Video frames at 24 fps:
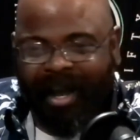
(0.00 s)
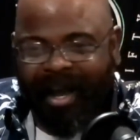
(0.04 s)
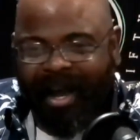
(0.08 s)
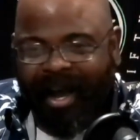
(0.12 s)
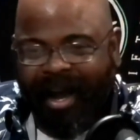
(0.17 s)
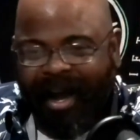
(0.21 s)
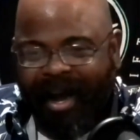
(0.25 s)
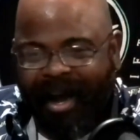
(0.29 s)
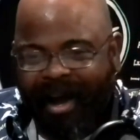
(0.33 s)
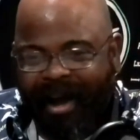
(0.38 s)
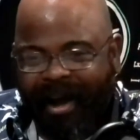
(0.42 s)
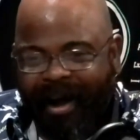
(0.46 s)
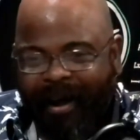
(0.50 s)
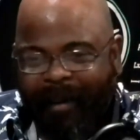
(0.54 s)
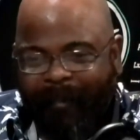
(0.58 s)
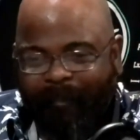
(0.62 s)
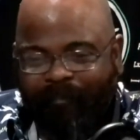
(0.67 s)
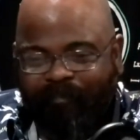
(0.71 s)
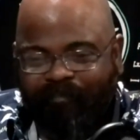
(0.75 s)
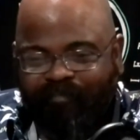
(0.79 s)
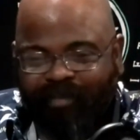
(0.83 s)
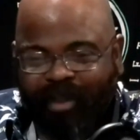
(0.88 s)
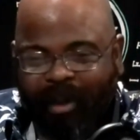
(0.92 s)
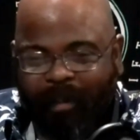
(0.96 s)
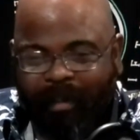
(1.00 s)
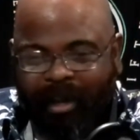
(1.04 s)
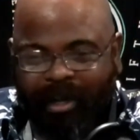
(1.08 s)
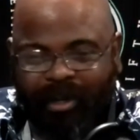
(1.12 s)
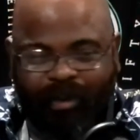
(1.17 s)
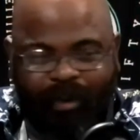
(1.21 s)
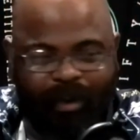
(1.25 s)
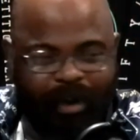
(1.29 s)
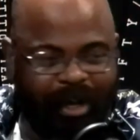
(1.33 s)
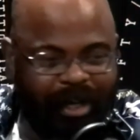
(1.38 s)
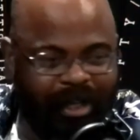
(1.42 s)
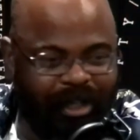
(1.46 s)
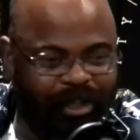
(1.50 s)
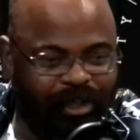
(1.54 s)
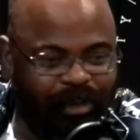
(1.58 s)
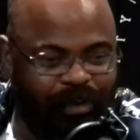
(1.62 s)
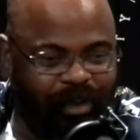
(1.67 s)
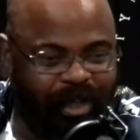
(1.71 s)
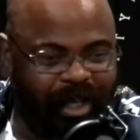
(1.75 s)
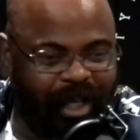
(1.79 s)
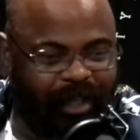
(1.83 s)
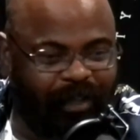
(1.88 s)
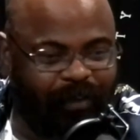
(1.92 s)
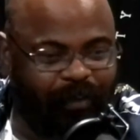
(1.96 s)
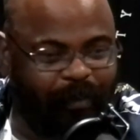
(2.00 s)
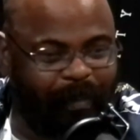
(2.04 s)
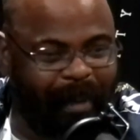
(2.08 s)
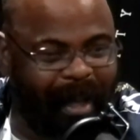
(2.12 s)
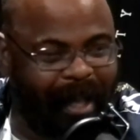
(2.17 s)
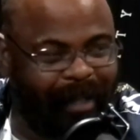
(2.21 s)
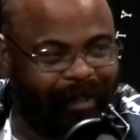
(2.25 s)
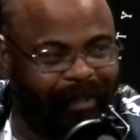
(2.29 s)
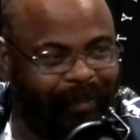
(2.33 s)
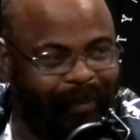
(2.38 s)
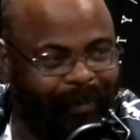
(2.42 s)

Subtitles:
Been doing Jiu Jitsu about